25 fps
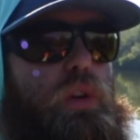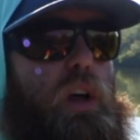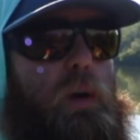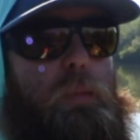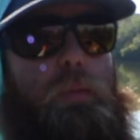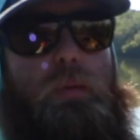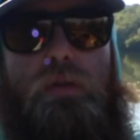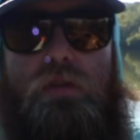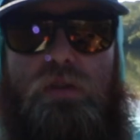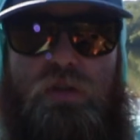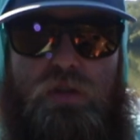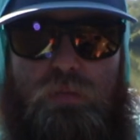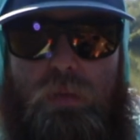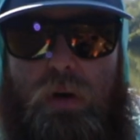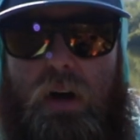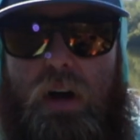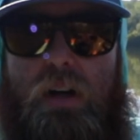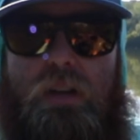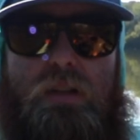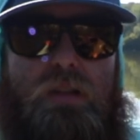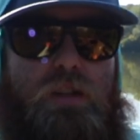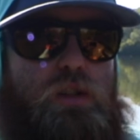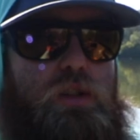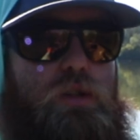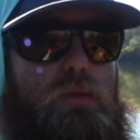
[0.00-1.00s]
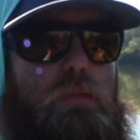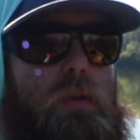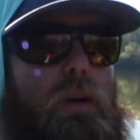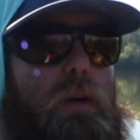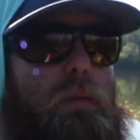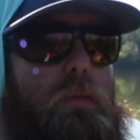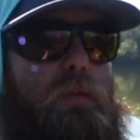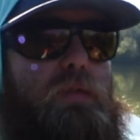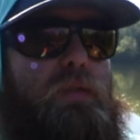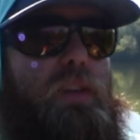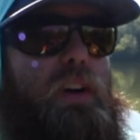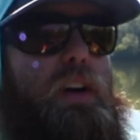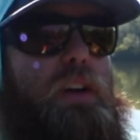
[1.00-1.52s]
up on spots, and you'll be able
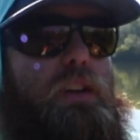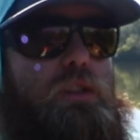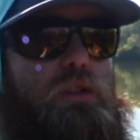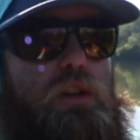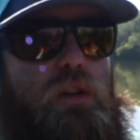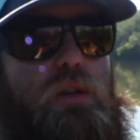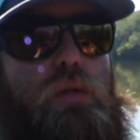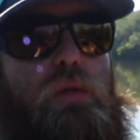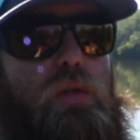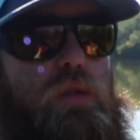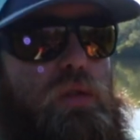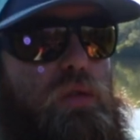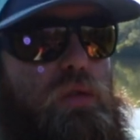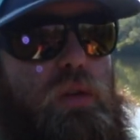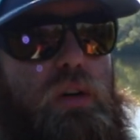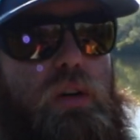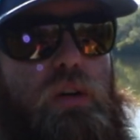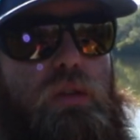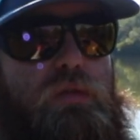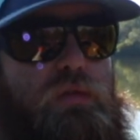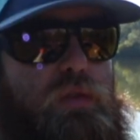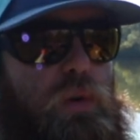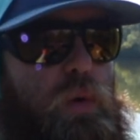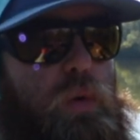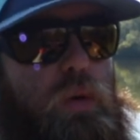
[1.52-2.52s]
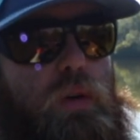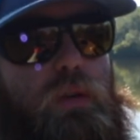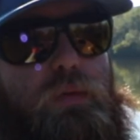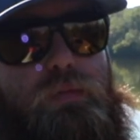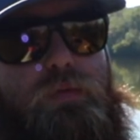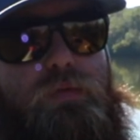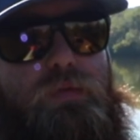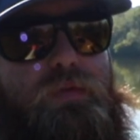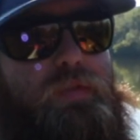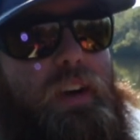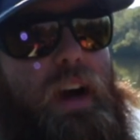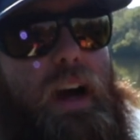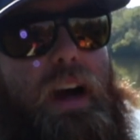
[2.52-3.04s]
to find two or three or four,
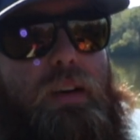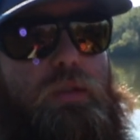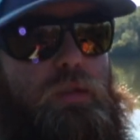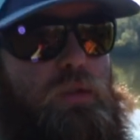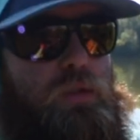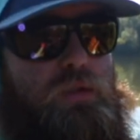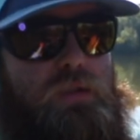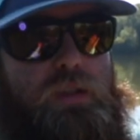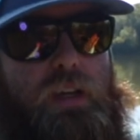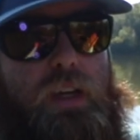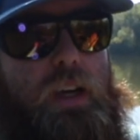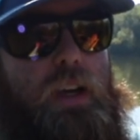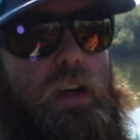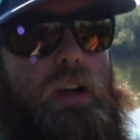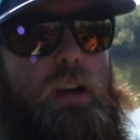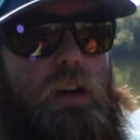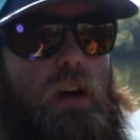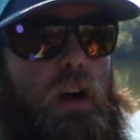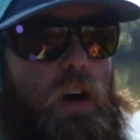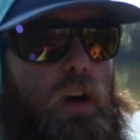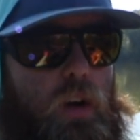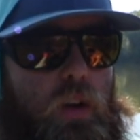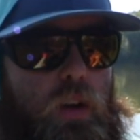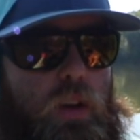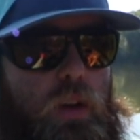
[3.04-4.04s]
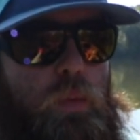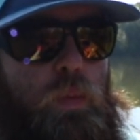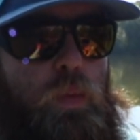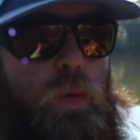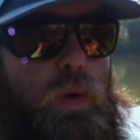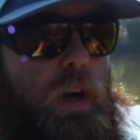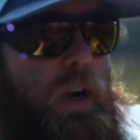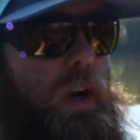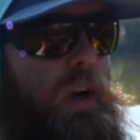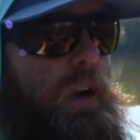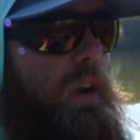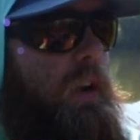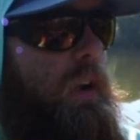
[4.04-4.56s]
five or 10 all in one
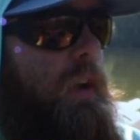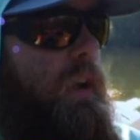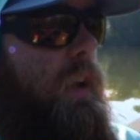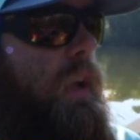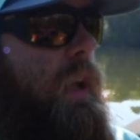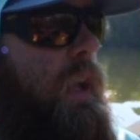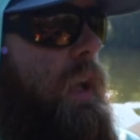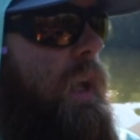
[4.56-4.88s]
area.